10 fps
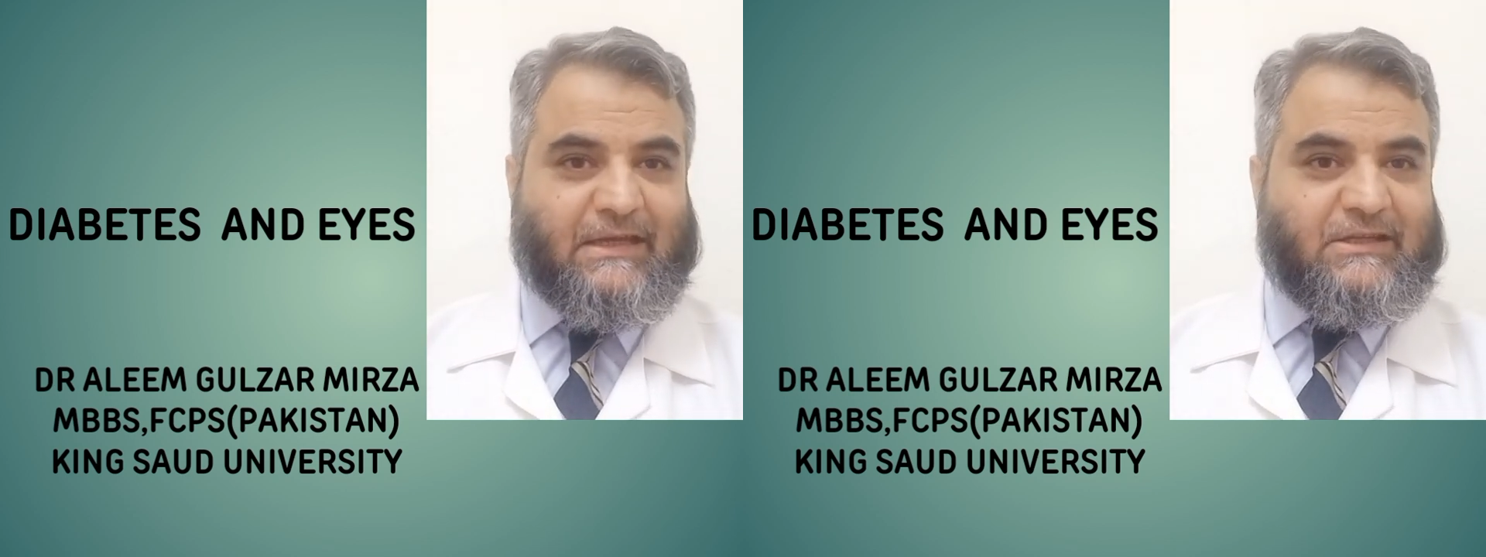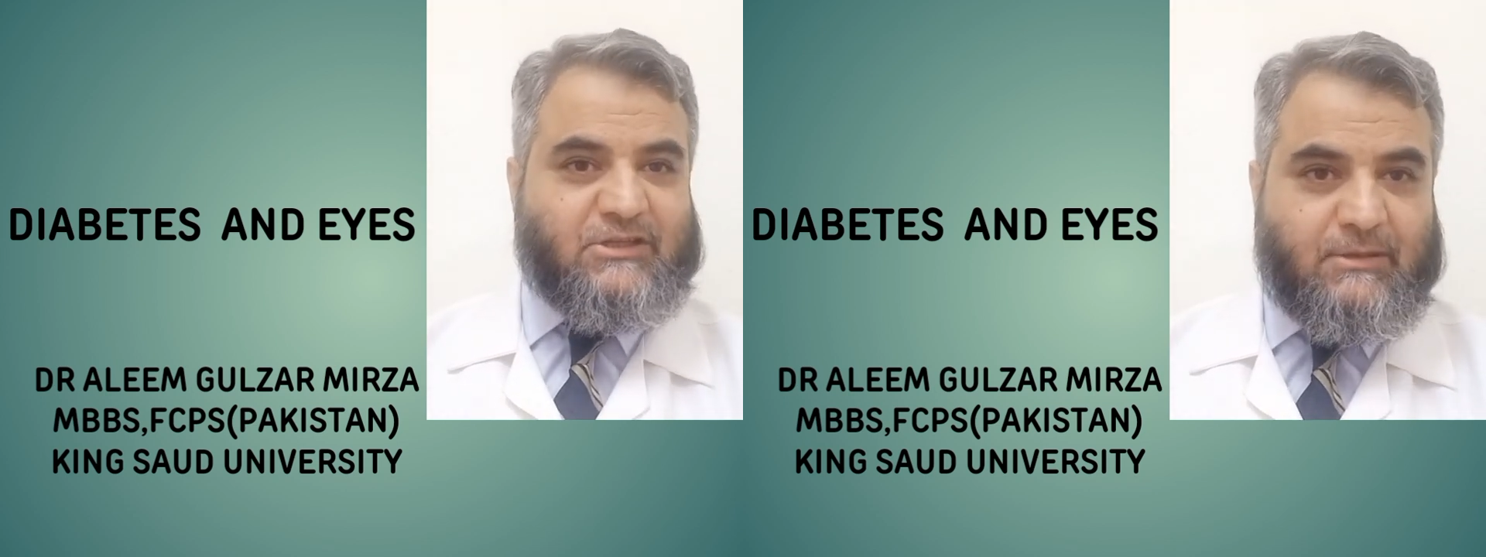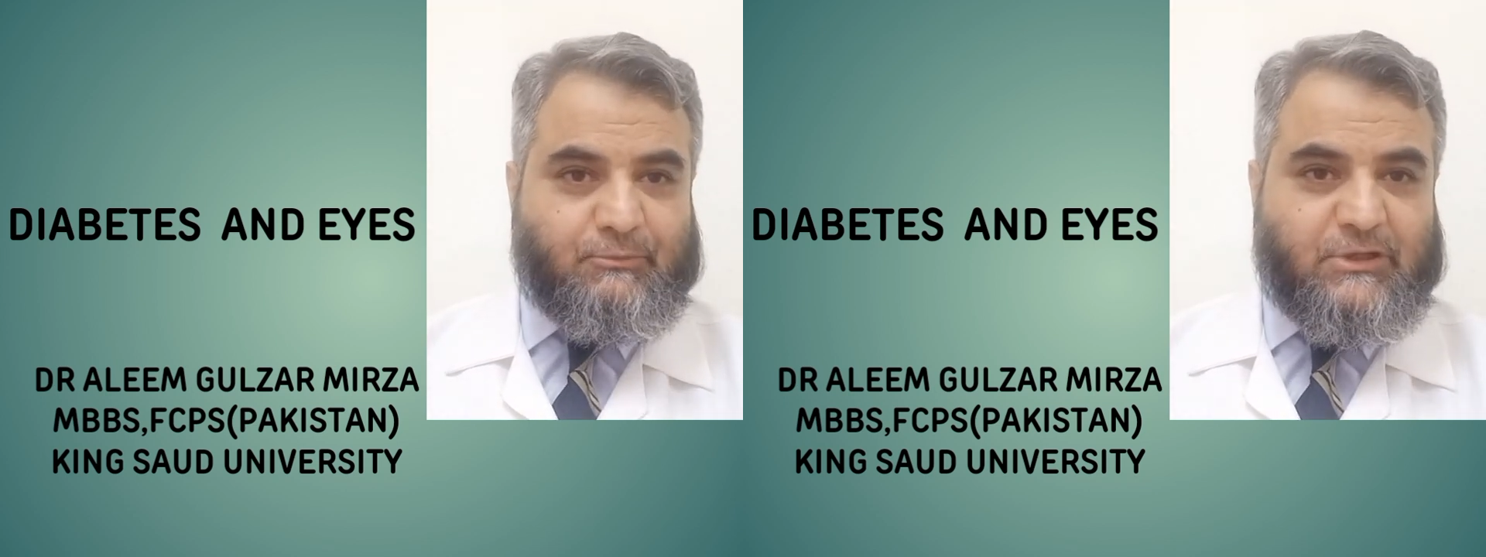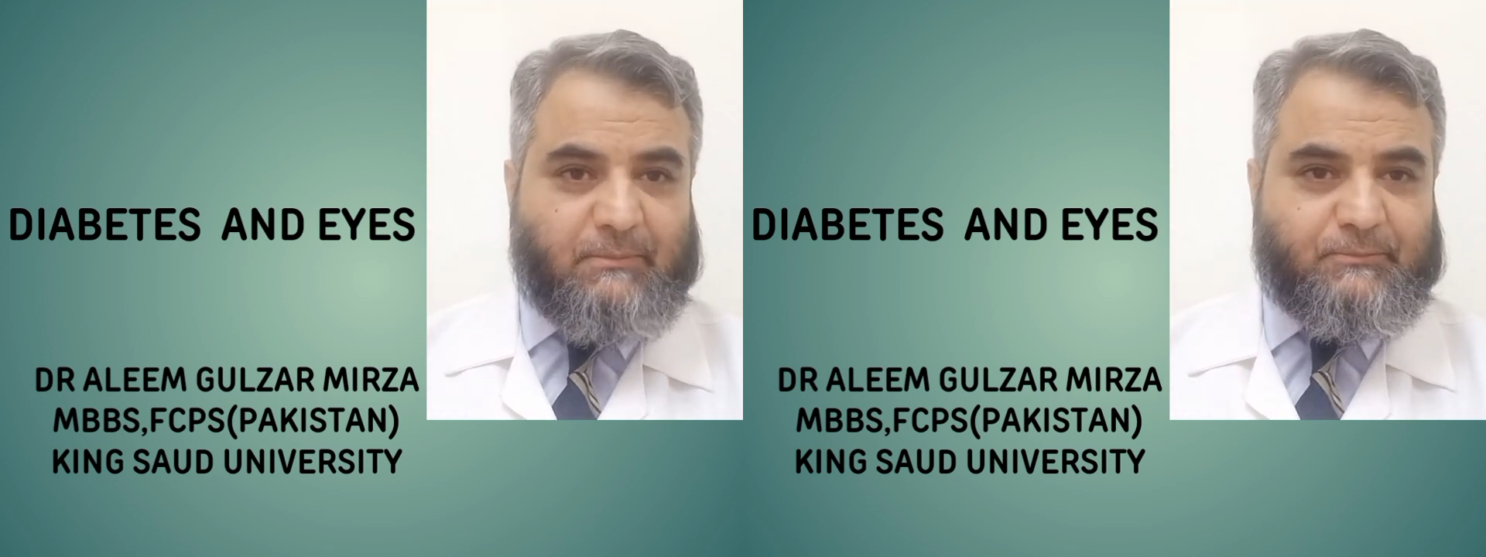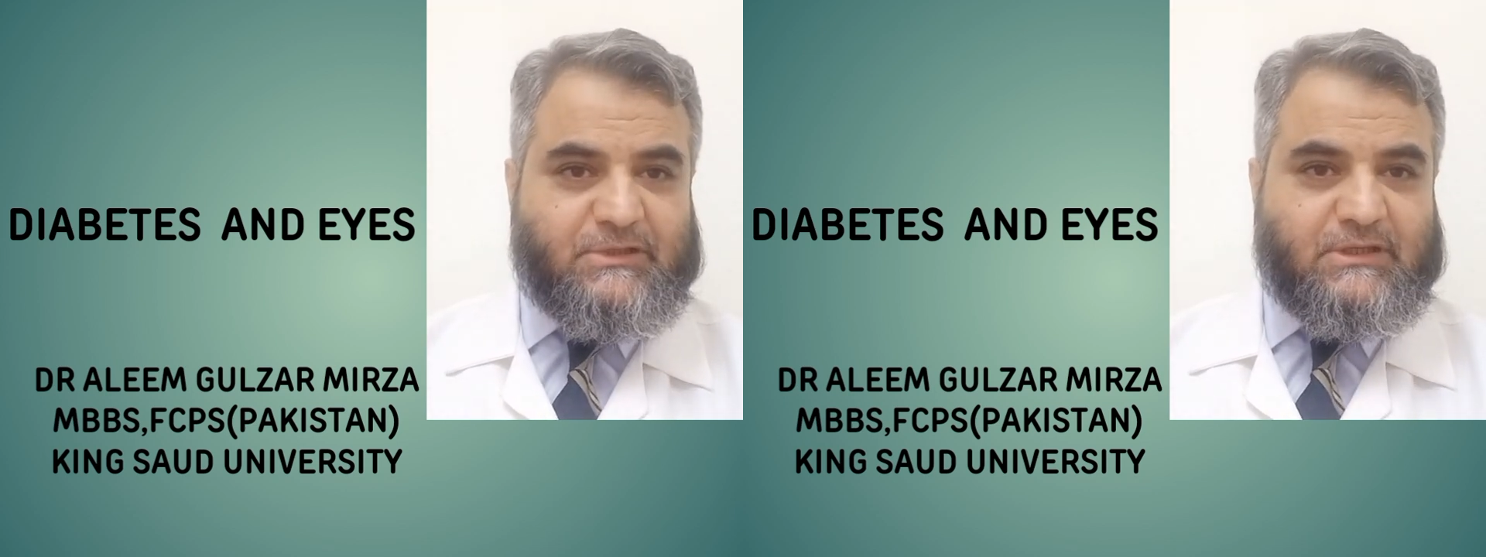and
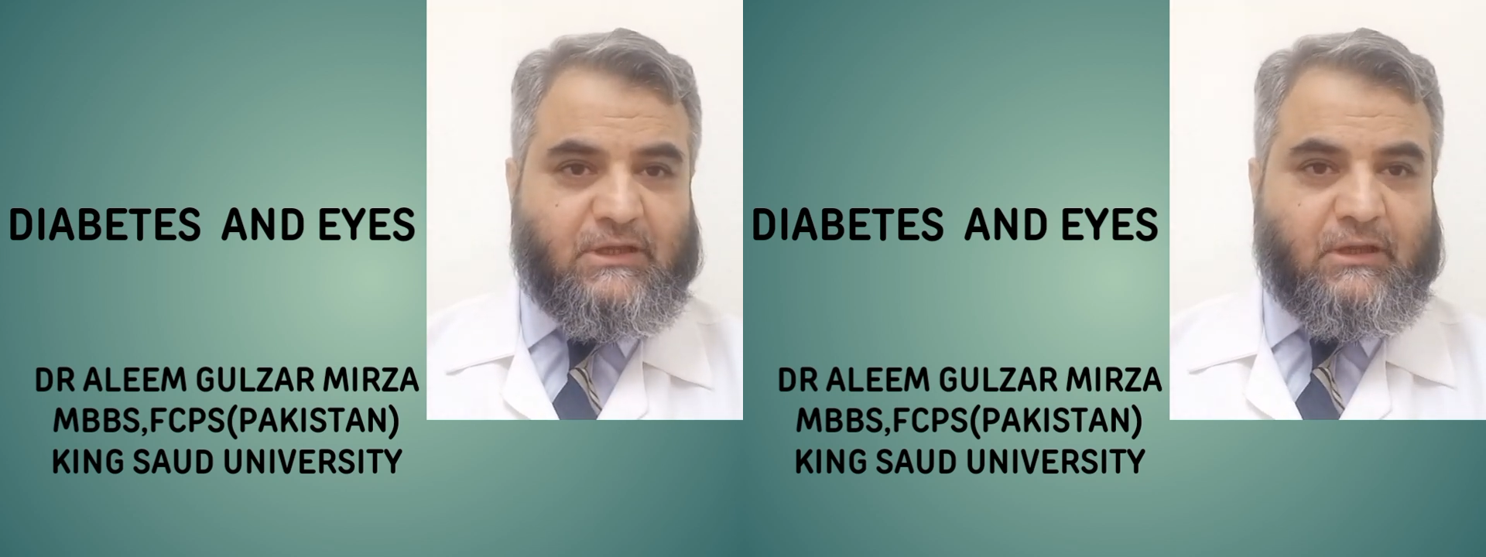symptoms